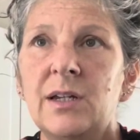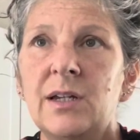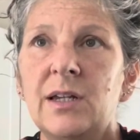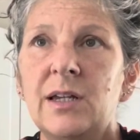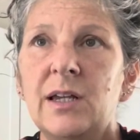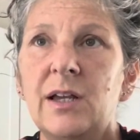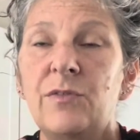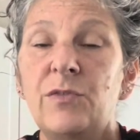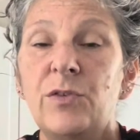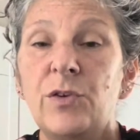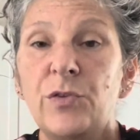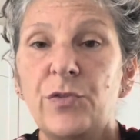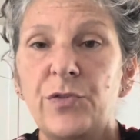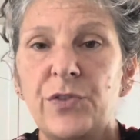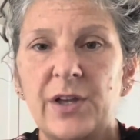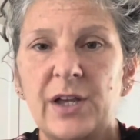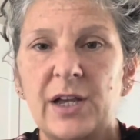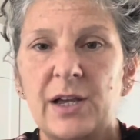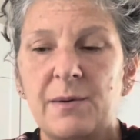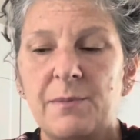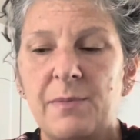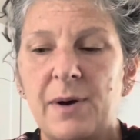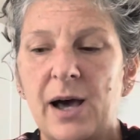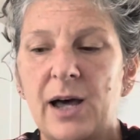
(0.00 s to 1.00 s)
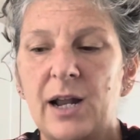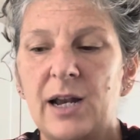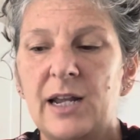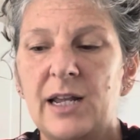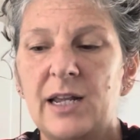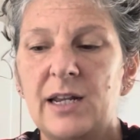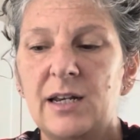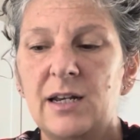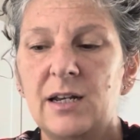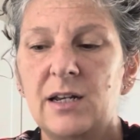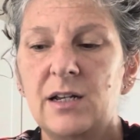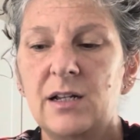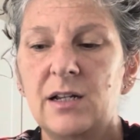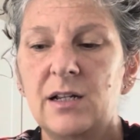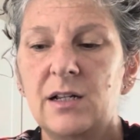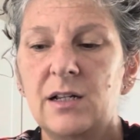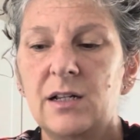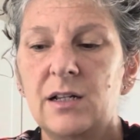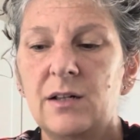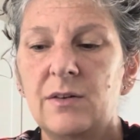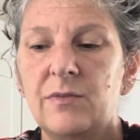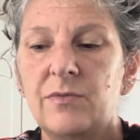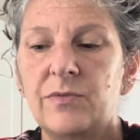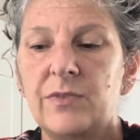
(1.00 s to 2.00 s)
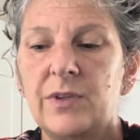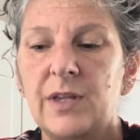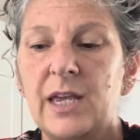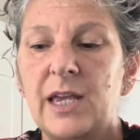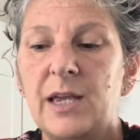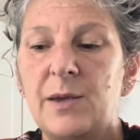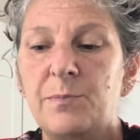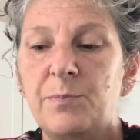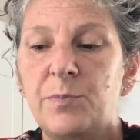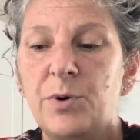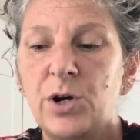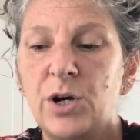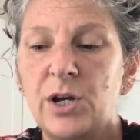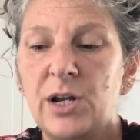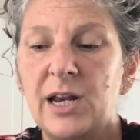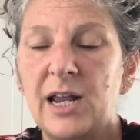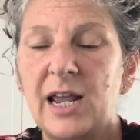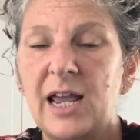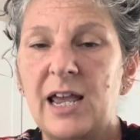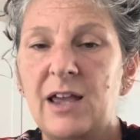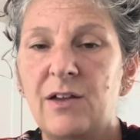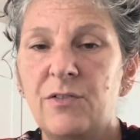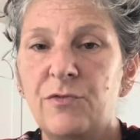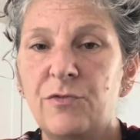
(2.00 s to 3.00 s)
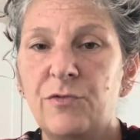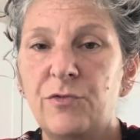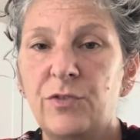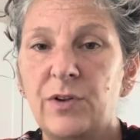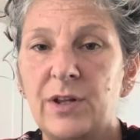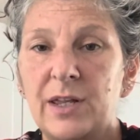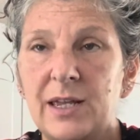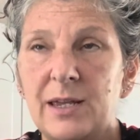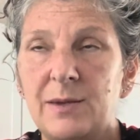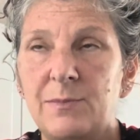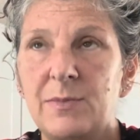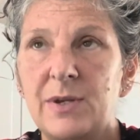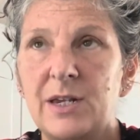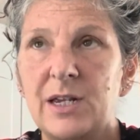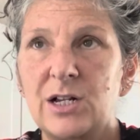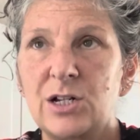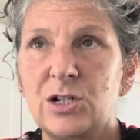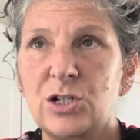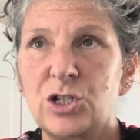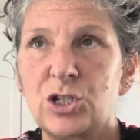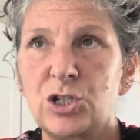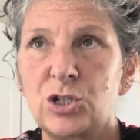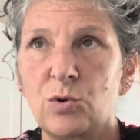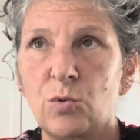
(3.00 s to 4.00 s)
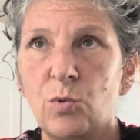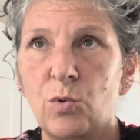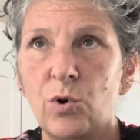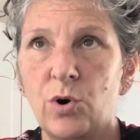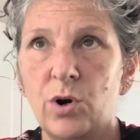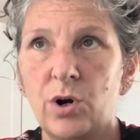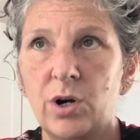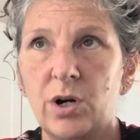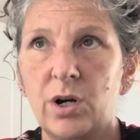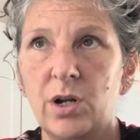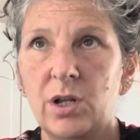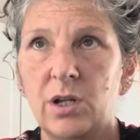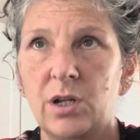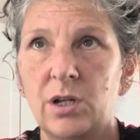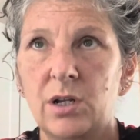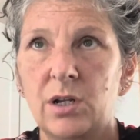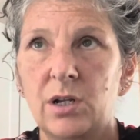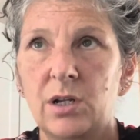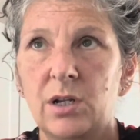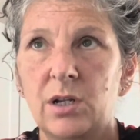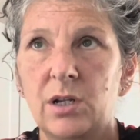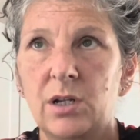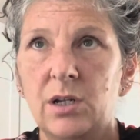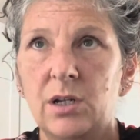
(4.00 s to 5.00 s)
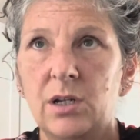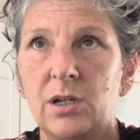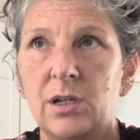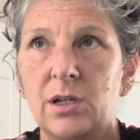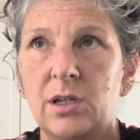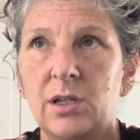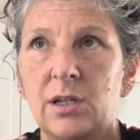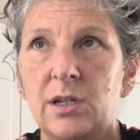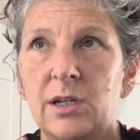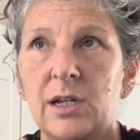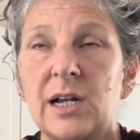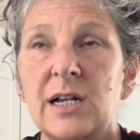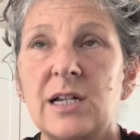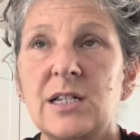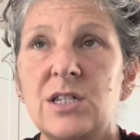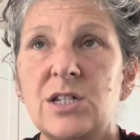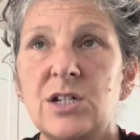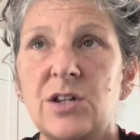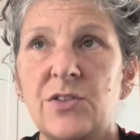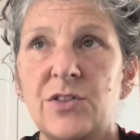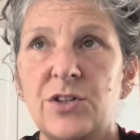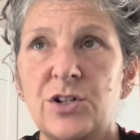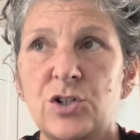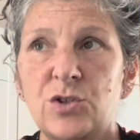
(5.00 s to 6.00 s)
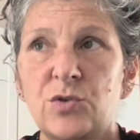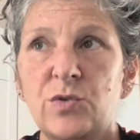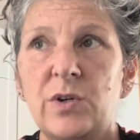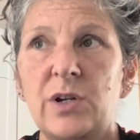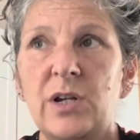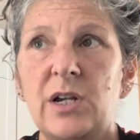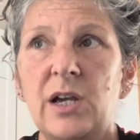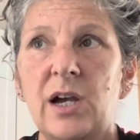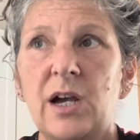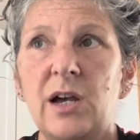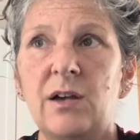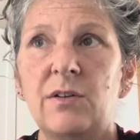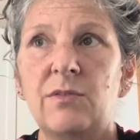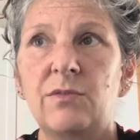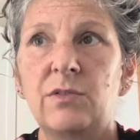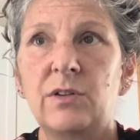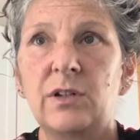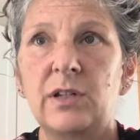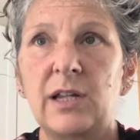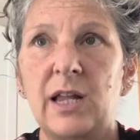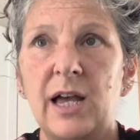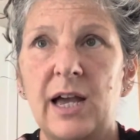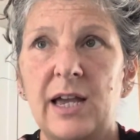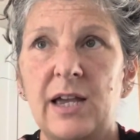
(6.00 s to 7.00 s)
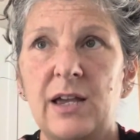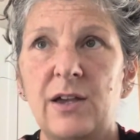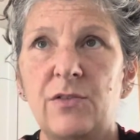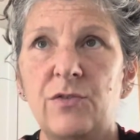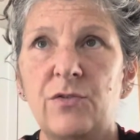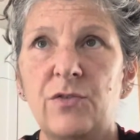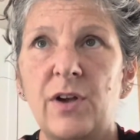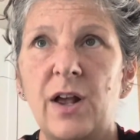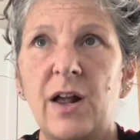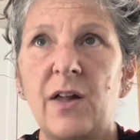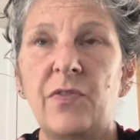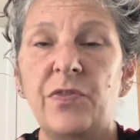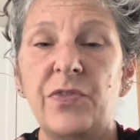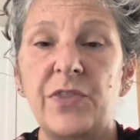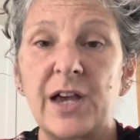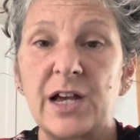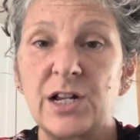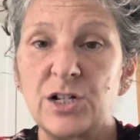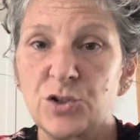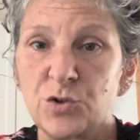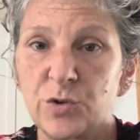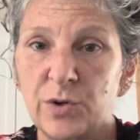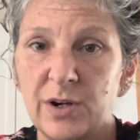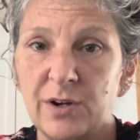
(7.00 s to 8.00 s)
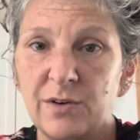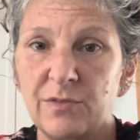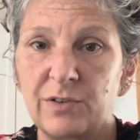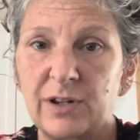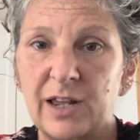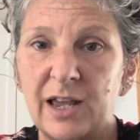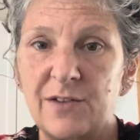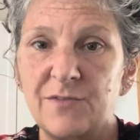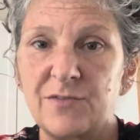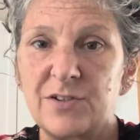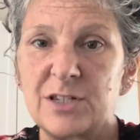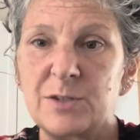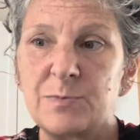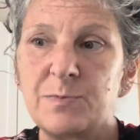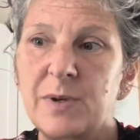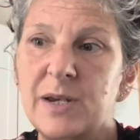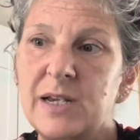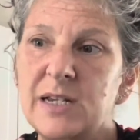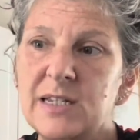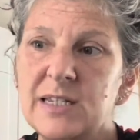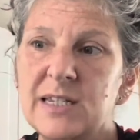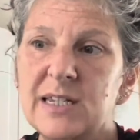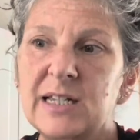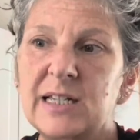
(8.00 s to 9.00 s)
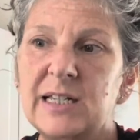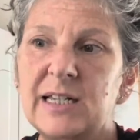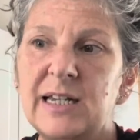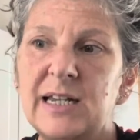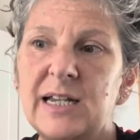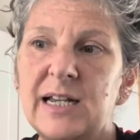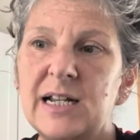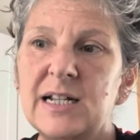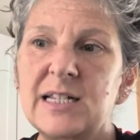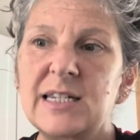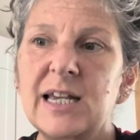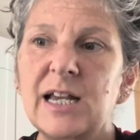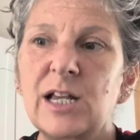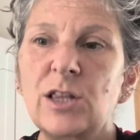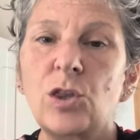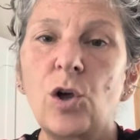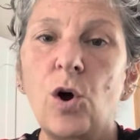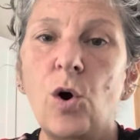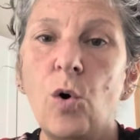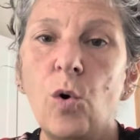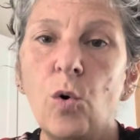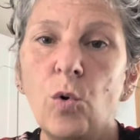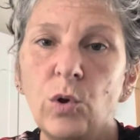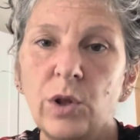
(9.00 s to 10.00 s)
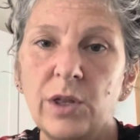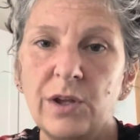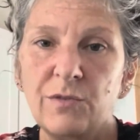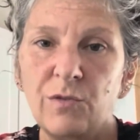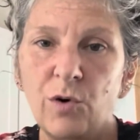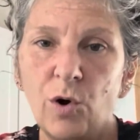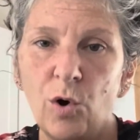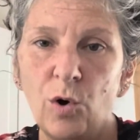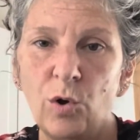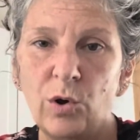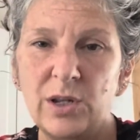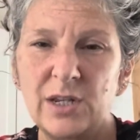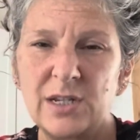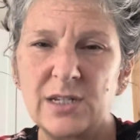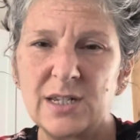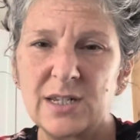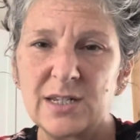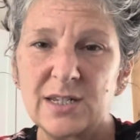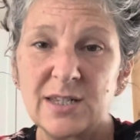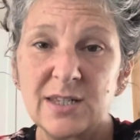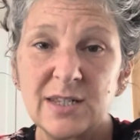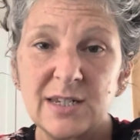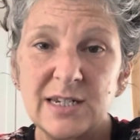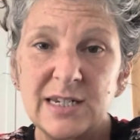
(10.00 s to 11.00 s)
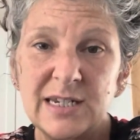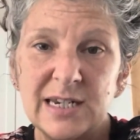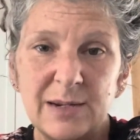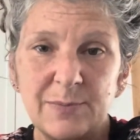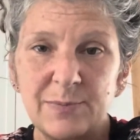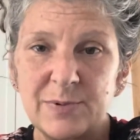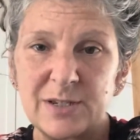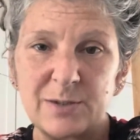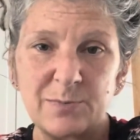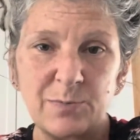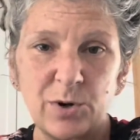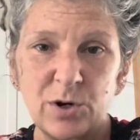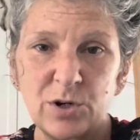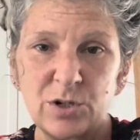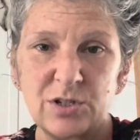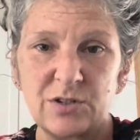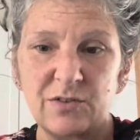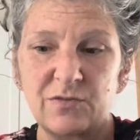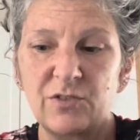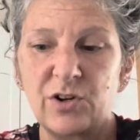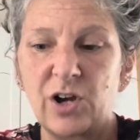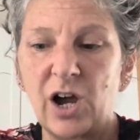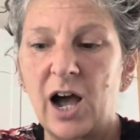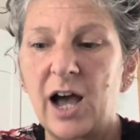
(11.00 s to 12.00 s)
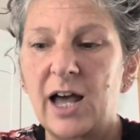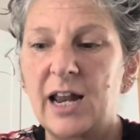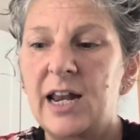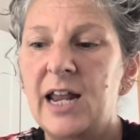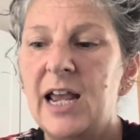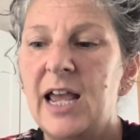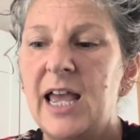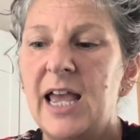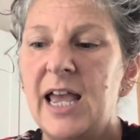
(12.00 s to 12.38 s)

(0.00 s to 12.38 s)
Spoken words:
if you think about it, he put a flaming sword next to the tree of life, and that tree of life is basically, it's like the Holy of Holies. It's the deepest parts of God.